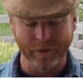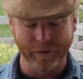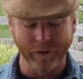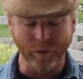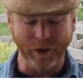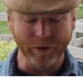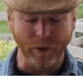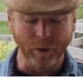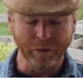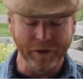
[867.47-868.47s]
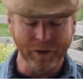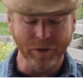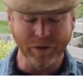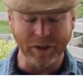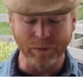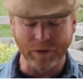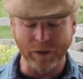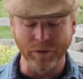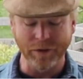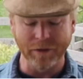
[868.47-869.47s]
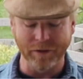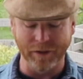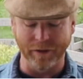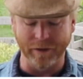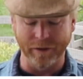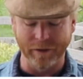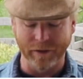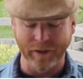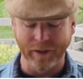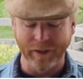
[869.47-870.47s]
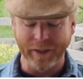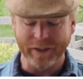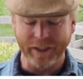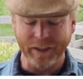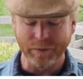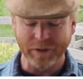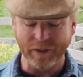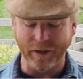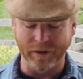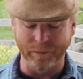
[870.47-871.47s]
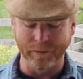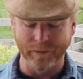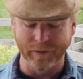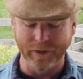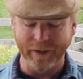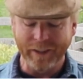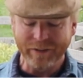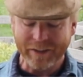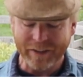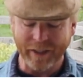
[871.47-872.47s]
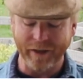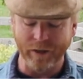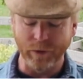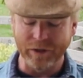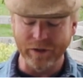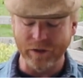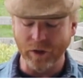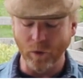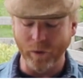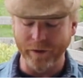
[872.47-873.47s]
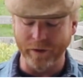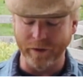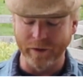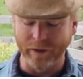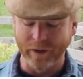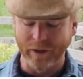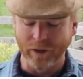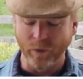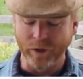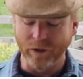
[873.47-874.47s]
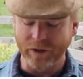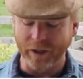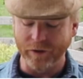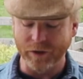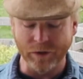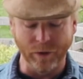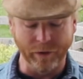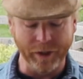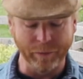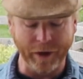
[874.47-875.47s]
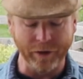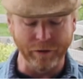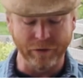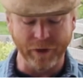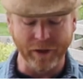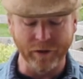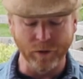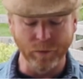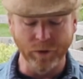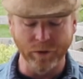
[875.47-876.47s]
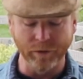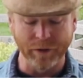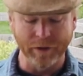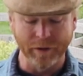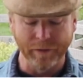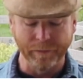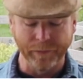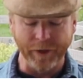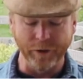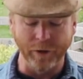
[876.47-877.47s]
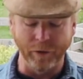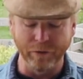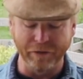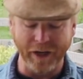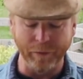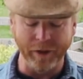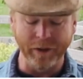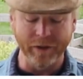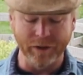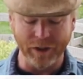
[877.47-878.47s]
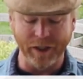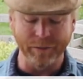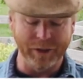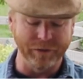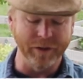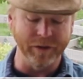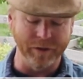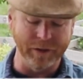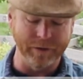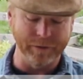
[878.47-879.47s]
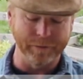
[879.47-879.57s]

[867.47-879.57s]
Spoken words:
Throughout the whole video it seems so sincere, at times solemn, and even sad, which is no wonder when you tell the story about your friend who moved and your own family job difficulties."